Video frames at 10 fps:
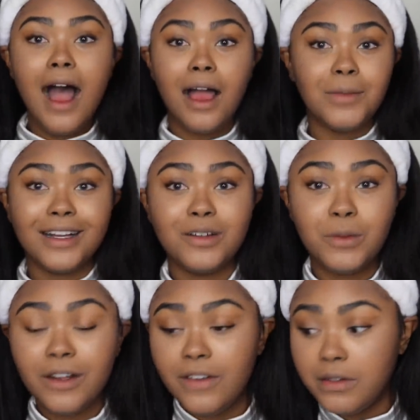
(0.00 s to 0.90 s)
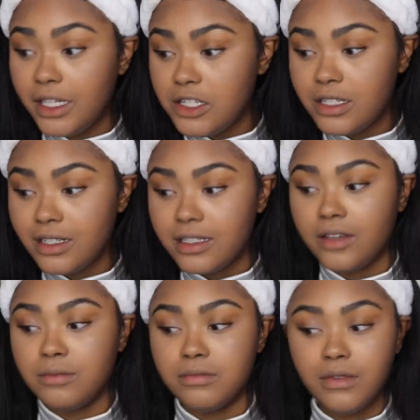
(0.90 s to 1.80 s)
I'm not gonna wear foundation because
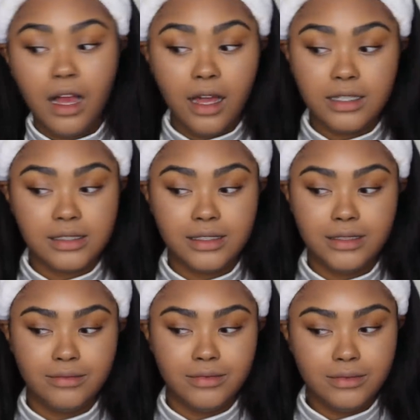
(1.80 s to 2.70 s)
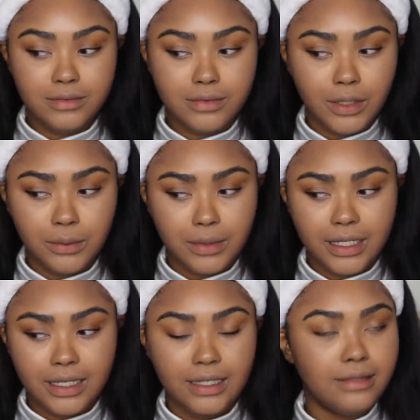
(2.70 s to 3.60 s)
I honestly don't
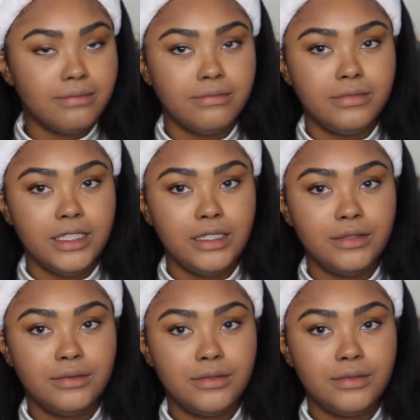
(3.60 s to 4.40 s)
think I need